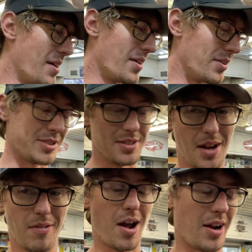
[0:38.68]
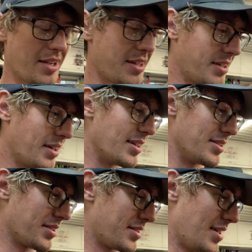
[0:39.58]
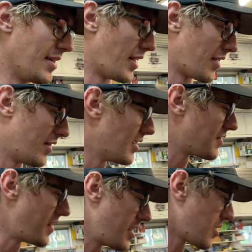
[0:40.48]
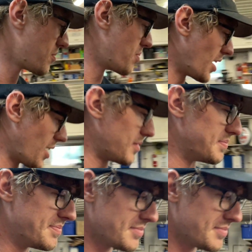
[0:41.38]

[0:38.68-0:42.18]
which is ironic, as you'll see later in this video. But